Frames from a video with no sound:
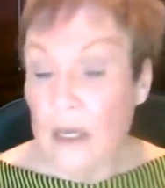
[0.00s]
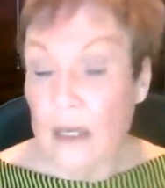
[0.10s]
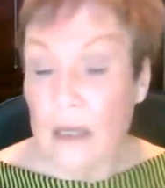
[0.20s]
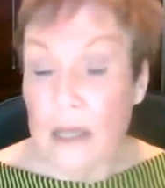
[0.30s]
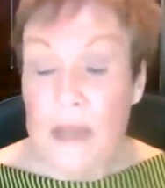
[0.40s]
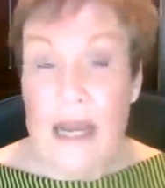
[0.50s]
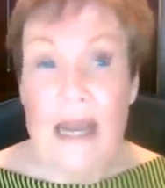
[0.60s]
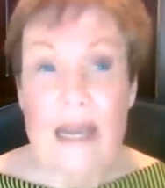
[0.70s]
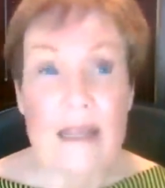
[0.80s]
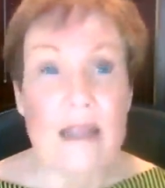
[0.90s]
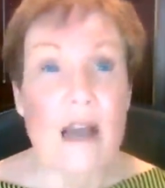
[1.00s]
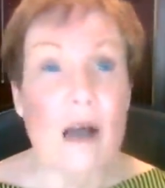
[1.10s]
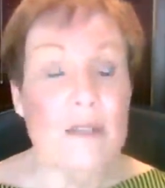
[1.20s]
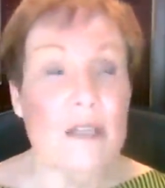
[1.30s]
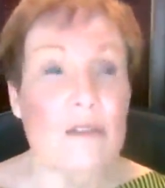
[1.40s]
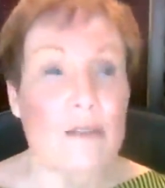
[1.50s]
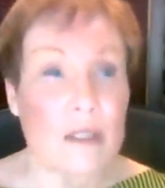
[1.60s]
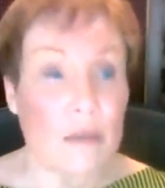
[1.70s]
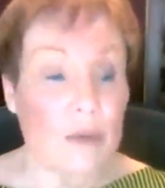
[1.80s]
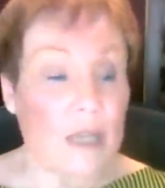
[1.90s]
eliminating the obstacles
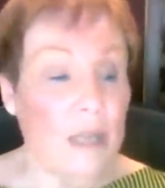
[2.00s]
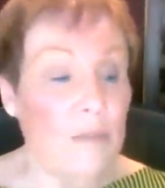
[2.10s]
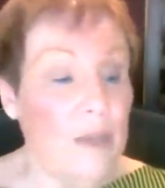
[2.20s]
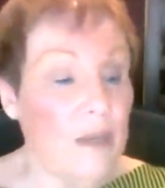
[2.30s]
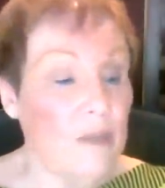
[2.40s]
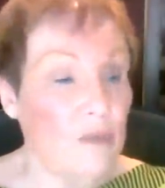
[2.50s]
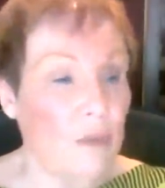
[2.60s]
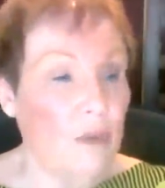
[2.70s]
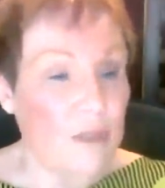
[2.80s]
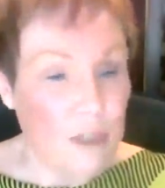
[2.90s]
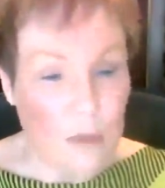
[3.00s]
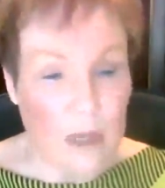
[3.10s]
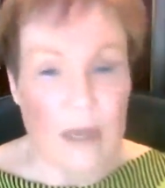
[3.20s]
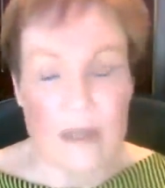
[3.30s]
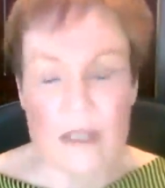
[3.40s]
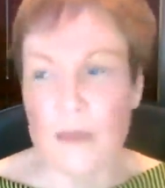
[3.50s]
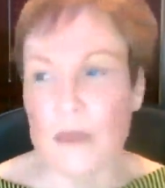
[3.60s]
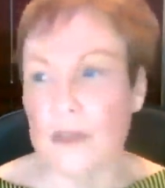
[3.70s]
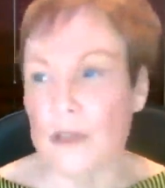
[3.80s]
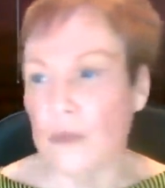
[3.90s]
that were keeping us from moving to our next
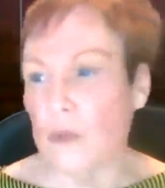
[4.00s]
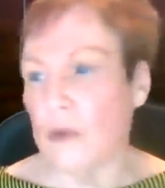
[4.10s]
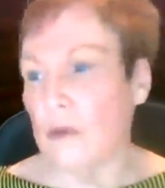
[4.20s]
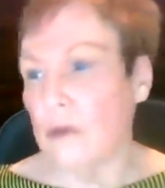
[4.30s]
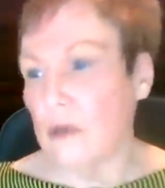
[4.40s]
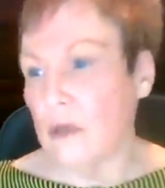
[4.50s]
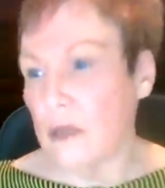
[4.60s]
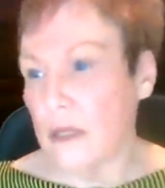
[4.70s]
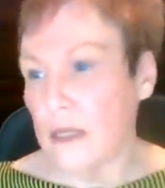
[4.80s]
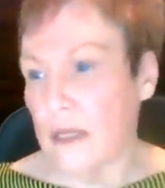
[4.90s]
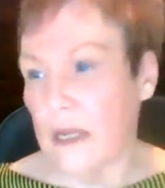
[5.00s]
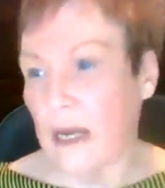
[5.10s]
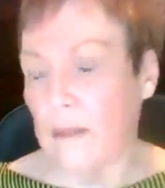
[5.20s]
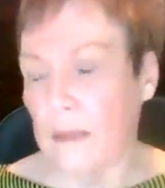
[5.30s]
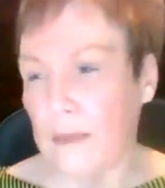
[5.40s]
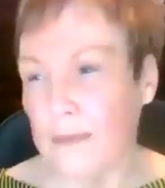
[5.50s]
spiritual step.